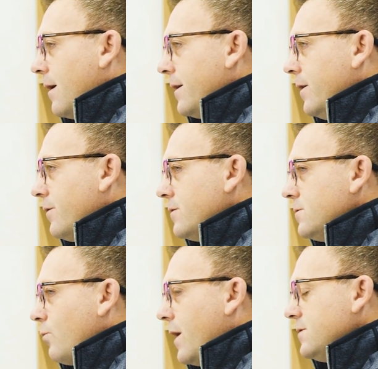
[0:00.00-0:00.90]
You know,
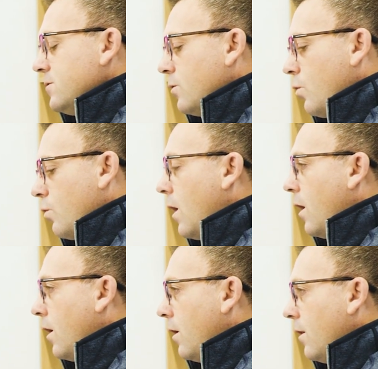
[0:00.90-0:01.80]
there's why is there a
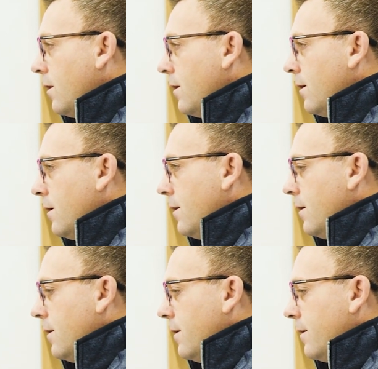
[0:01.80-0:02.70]
wall,
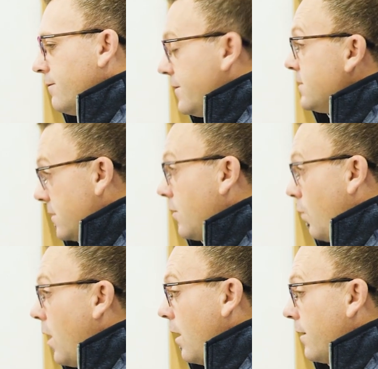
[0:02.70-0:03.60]
physical
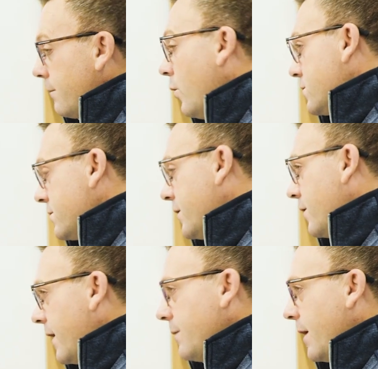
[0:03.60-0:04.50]
wall? Most you
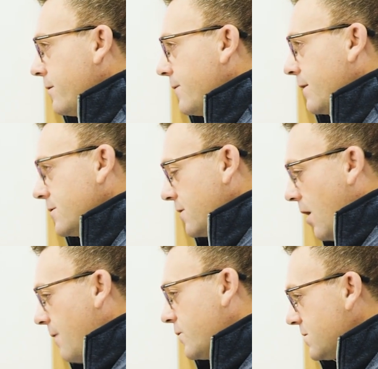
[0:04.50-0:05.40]
go to any manufacturer, there's an
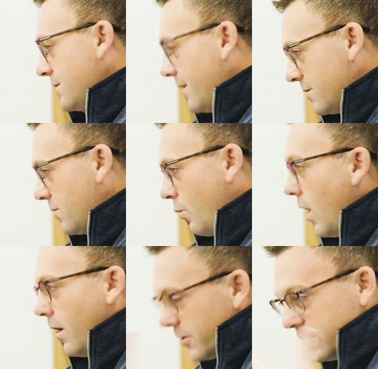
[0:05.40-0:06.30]
office and there's a
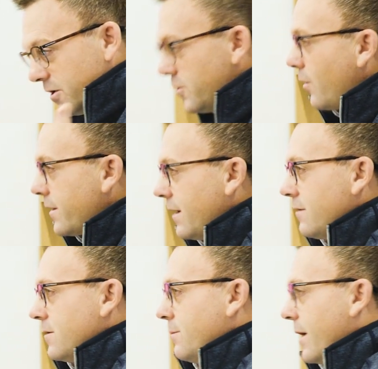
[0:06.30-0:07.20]
wall, usually a door to get
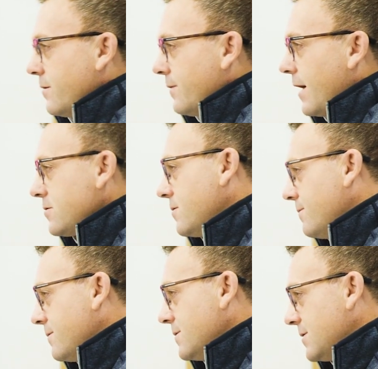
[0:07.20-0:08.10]
out to the
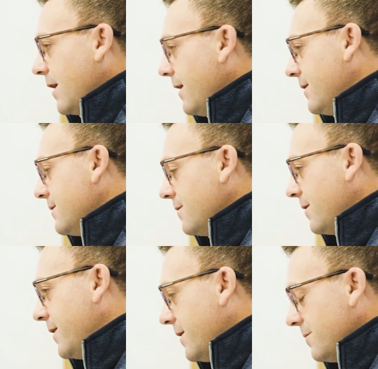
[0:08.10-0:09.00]
manufacturing site, and
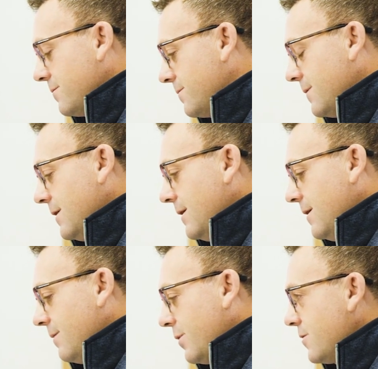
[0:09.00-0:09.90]
you know,
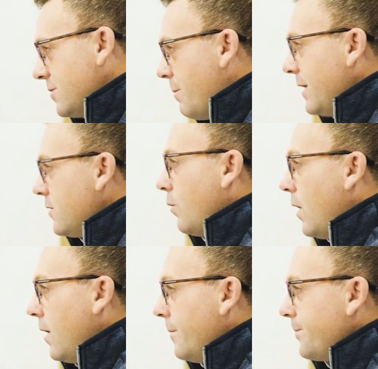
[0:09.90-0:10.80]
but there's a mental
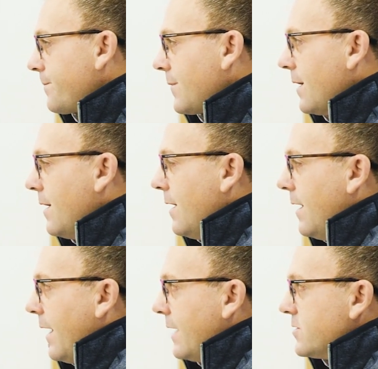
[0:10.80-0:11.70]
wall. Mm-hmm.
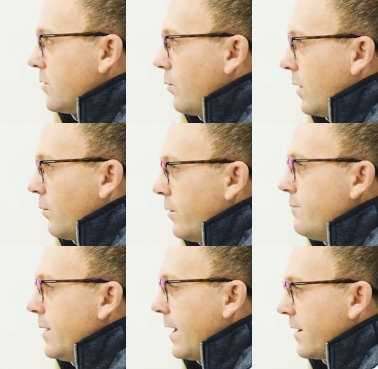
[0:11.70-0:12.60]
And so what
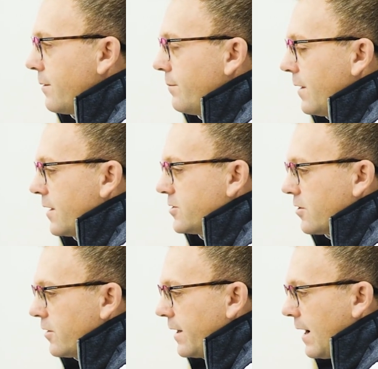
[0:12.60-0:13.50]
we've been on a, a
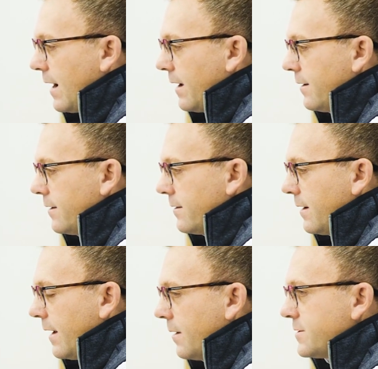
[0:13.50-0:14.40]
journey on and
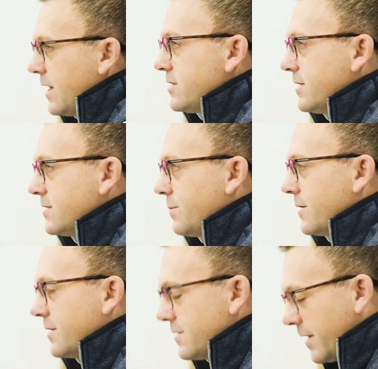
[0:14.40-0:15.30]
an obsession is
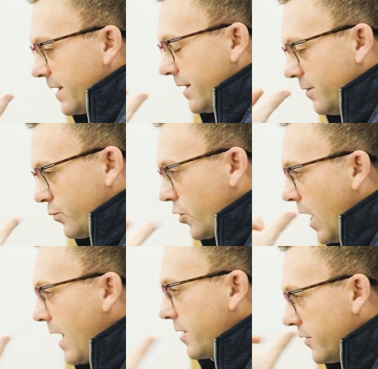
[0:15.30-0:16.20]
about this like you
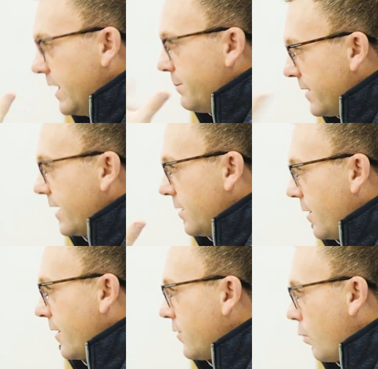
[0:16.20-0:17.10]
preoc you keep thinking
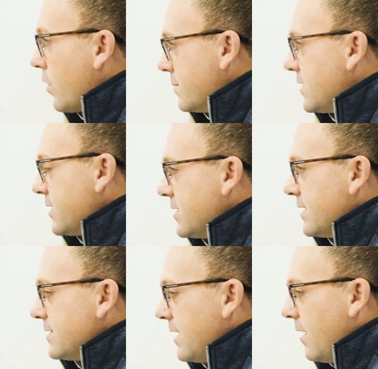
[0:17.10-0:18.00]
about it, right? The word obsession
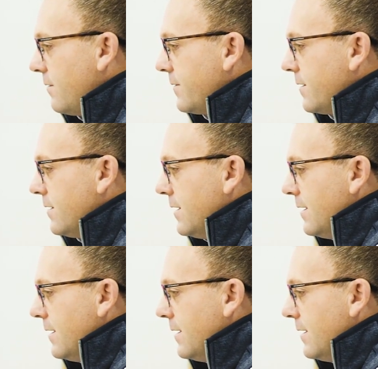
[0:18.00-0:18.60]
itself. And